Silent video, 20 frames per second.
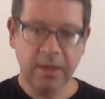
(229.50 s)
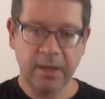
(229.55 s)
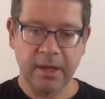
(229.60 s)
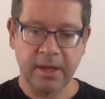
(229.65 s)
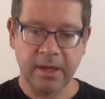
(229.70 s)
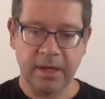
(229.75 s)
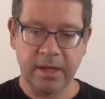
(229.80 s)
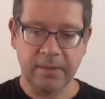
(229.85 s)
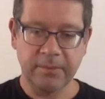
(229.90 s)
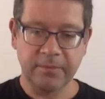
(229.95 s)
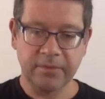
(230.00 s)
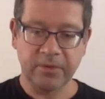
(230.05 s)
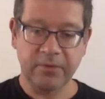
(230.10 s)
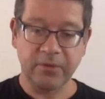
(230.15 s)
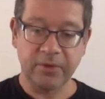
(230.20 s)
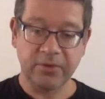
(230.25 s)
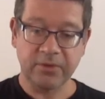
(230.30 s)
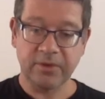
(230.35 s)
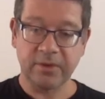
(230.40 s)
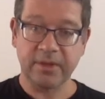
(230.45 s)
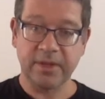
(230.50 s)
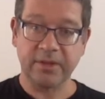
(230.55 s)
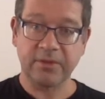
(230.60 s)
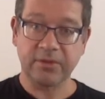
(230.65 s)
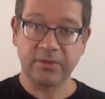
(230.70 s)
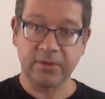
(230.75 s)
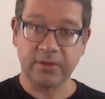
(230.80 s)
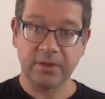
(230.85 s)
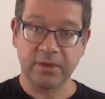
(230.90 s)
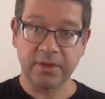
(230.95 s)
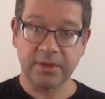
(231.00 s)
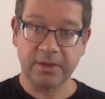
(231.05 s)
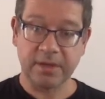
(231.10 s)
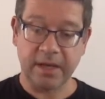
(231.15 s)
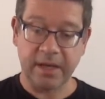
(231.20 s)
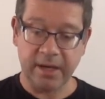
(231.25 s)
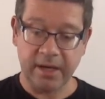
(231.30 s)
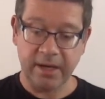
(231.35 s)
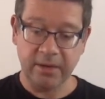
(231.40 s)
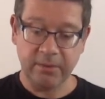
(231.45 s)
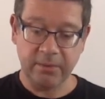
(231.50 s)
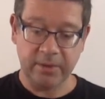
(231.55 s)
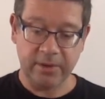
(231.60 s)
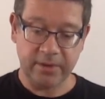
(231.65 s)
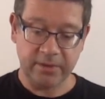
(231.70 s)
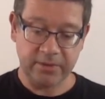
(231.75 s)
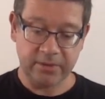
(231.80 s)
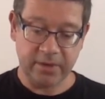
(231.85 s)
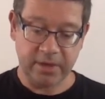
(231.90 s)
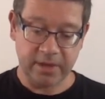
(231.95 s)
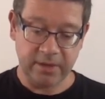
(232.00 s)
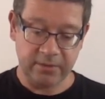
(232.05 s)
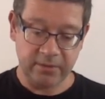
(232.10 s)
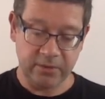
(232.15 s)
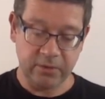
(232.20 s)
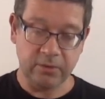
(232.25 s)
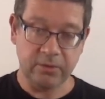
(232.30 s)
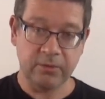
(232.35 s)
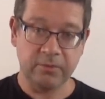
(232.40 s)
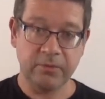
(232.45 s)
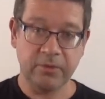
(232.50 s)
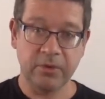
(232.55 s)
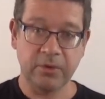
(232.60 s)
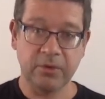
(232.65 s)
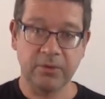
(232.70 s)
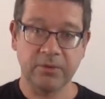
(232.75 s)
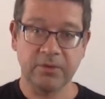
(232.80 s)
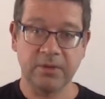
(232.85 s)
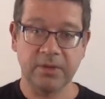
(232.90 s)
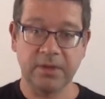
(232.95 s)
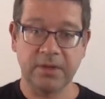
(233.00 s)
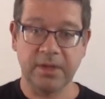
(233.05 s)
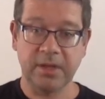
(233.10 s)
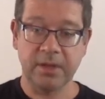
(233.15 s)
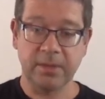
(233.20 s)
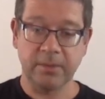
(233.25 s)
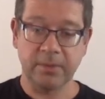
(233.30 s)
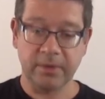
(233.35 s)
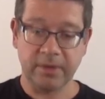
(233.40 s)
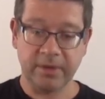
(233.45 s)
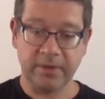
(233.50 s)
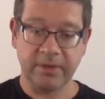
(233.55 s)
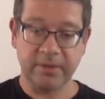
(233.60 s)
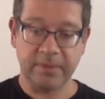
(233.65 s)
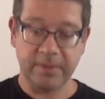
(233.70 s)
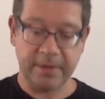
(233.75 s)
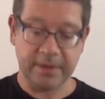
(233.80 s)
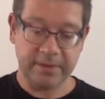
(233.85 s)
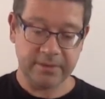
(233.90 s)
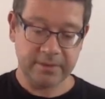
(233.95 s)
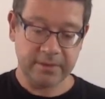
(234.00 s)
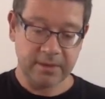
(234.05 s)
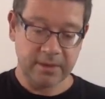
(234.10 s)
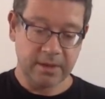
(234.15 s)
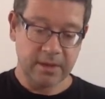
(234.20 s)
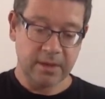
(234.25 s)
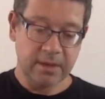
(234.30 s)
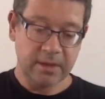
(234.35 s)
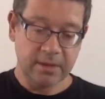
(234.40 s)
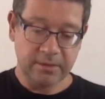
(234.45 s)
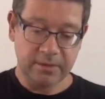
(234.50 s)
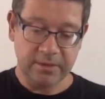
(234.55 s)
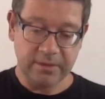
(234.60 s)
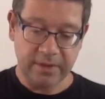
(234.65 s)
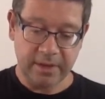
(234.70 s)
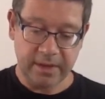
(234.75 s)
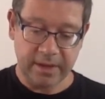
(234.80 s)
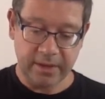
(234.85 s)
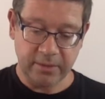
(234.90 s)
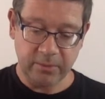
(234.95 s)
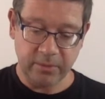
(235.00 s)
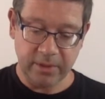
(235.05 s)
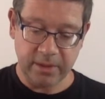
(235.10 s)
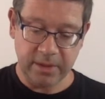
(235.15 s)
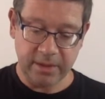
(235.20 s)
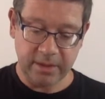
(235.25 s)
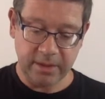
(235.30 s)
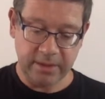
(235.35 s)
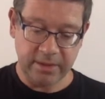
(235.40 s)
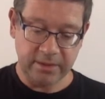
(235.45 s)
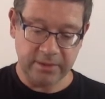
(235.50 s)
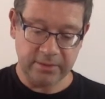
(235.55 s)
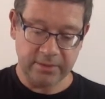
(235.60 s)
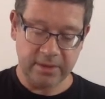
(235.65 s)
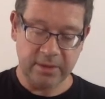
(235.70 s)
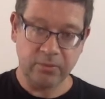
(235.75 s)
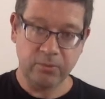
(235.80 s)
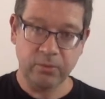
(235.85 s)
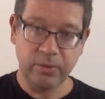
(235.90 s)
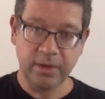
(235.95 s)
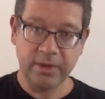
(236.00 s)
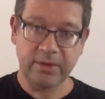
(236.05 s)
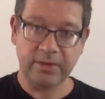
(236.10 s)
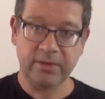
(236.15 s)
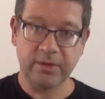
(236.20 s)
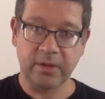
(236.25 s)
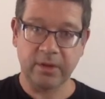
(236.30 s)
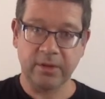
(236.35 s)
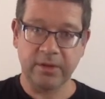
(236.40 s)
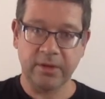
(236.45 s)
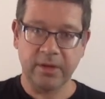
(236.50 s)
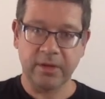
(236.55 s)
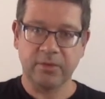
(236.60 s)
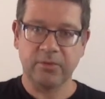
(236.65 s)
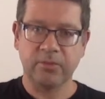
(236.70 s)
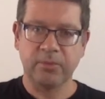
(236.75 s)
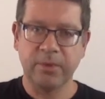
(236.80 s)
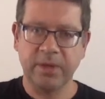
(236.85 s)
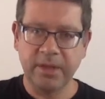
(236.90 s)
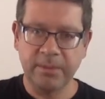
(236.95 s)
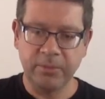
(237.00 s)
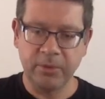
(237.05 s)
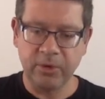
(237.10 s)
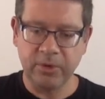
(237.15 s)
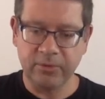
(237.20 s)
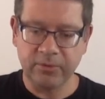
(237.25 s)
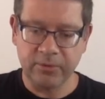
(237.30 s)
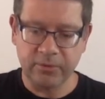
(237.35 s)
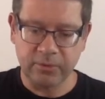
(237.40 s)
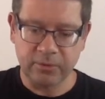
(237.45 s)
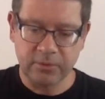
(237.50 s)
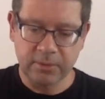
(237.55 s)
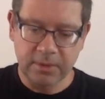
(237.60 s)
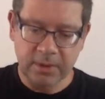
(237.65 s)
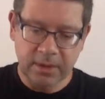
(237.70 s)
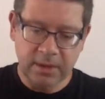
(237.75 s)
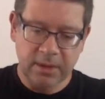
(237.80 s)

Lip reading: So first, let's look at the hardware side of you for use in the enterprise space. This hardware is really solid. It's really beautiful.